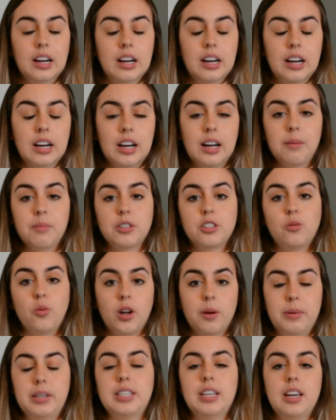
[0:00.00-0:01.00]
because you
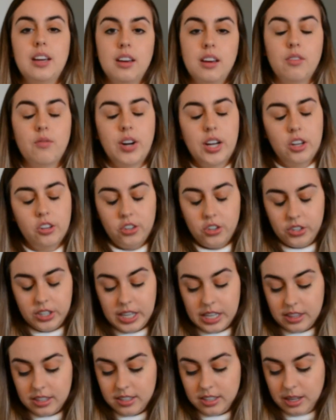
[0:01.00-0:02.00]
want to be taking it regularly
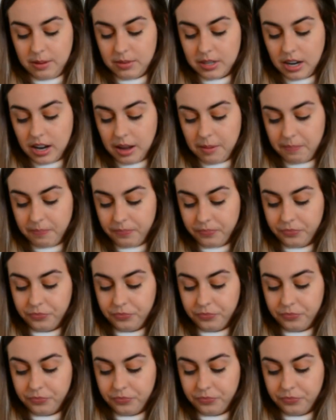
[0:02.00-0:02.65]
at the same time.